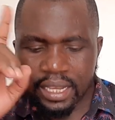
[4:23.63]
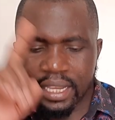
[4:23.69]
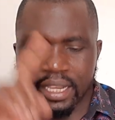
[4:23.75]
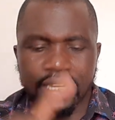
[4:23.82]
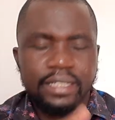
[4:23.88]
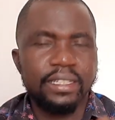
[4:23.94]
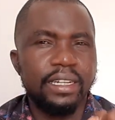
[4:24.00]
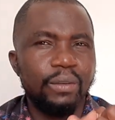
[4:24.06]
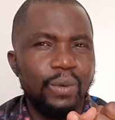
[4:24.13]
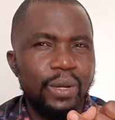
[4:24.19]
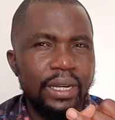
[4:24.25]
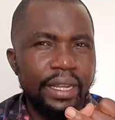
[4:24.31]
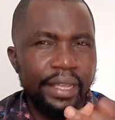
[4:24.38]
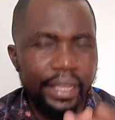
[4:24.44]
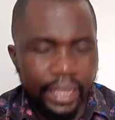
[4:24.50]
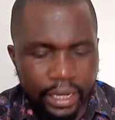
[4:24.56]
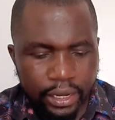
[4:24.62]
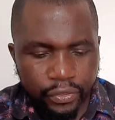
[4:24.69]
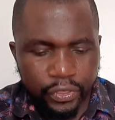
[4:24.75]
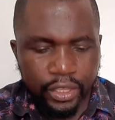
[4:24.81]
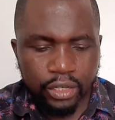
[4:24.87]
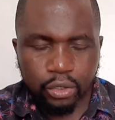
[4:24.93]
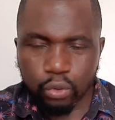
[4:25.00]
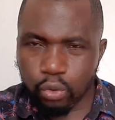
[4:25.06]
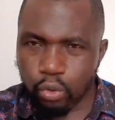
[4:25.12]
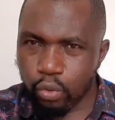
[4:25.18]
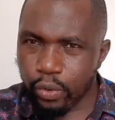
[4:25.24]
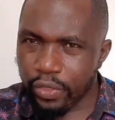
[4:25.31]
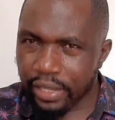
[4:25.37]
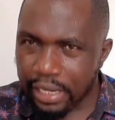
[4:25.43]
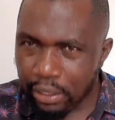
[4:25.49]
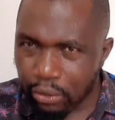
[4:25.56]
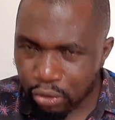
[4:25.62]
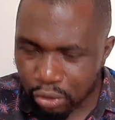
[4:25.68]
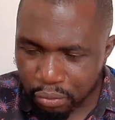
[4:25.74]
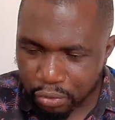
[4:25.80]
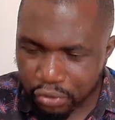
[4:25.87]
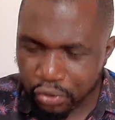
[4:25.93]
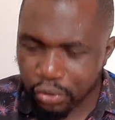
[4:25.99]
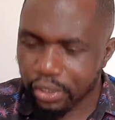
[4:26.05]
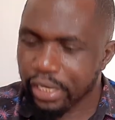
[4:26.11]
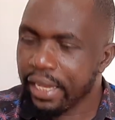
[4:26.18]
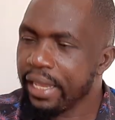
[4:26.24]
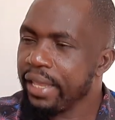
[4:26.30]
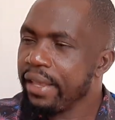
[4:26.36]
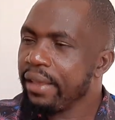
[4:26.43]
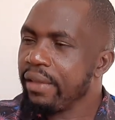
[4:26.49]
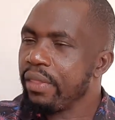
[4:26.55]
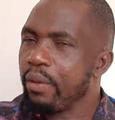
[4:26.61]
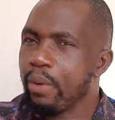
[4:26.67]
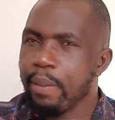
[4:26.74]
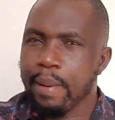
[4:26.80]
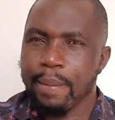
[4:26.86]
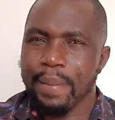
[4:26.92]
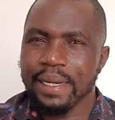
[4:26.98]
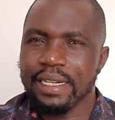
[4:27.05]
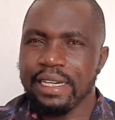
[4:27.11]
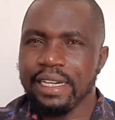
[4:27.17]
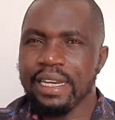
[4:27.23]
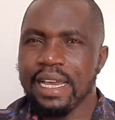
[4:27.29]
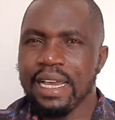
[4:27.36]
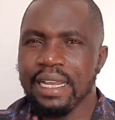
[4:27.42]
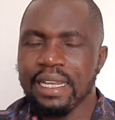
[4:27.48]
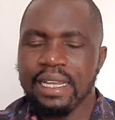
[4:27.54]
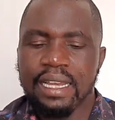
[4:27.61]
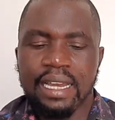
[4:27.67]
He doesn't want anything to do with Kalonzo Musyoka, the Wiper party leader.